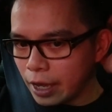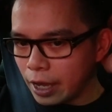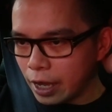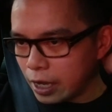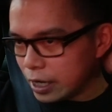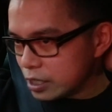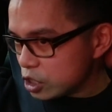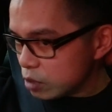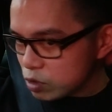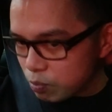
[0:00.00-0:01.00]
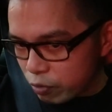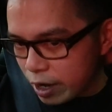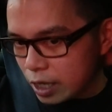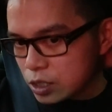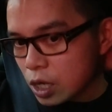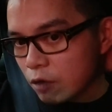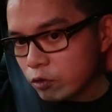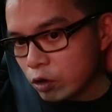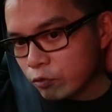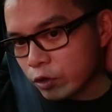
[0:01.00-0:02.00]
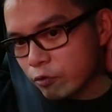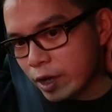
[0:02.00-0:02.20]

In terms of brakes, I've gone for the